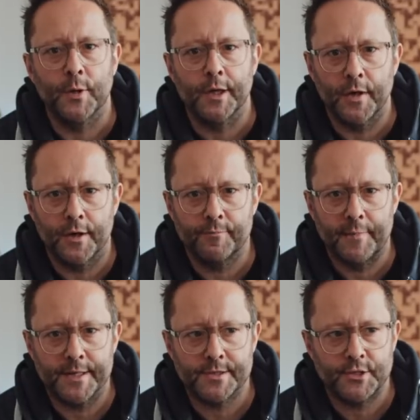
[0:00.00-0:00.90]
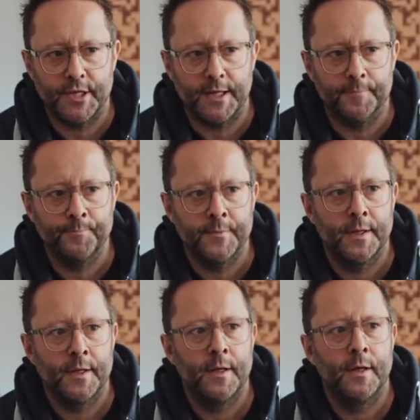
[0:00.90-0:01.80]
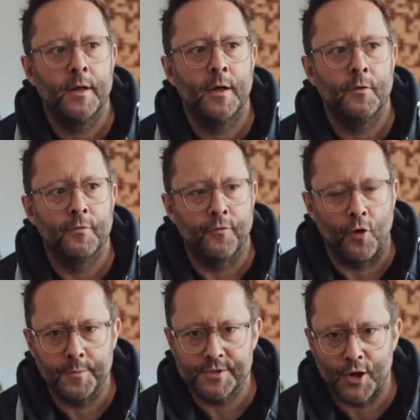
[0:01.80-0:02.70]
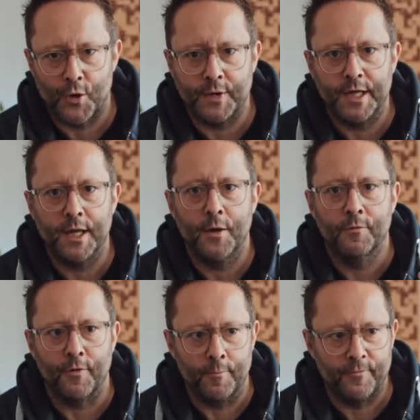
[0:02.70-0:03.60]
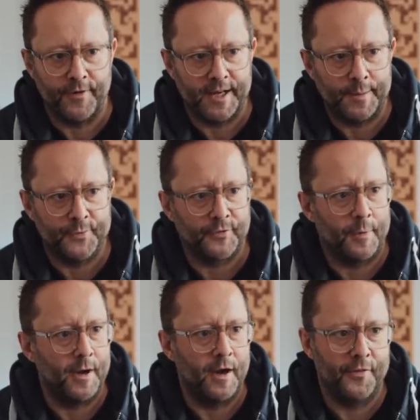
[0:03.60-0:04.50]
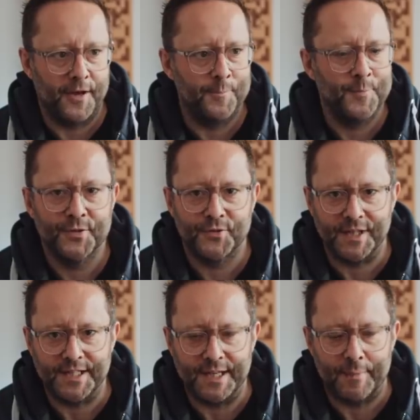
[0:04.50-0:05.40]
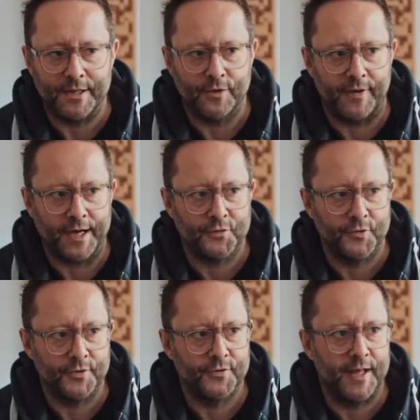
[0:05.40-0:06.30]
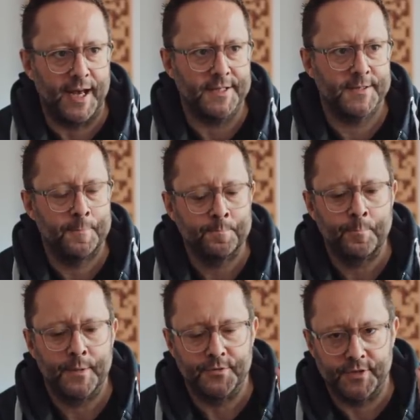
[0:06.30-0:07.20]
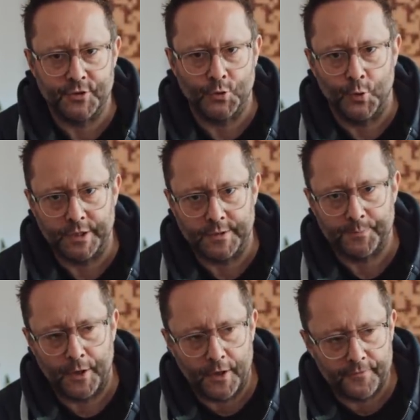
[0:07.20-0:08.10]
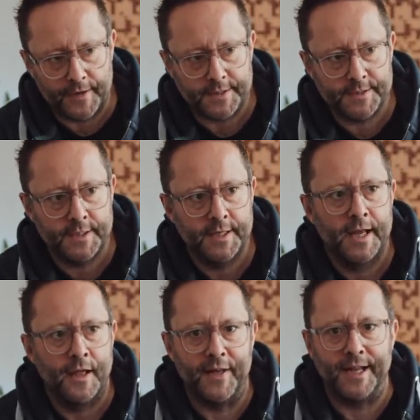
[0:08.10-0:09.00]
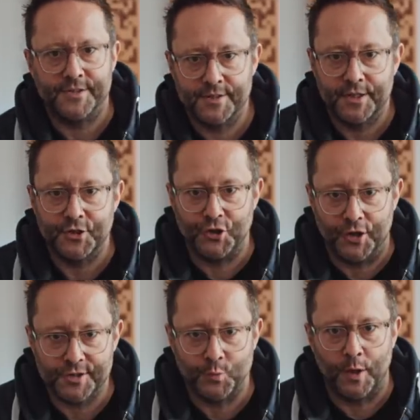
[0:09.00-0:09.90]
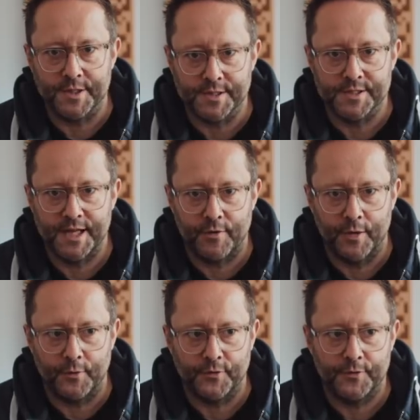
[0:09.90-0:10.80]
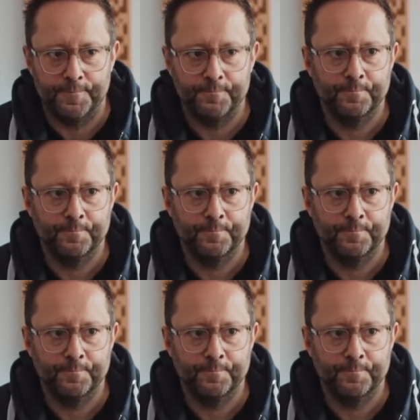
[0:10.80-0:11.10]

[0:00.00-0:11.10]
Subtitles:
to a lot of messaging from Sony, from Philips, from other CD manufacturers that digital audio is perfect, that it's just ones and zeros.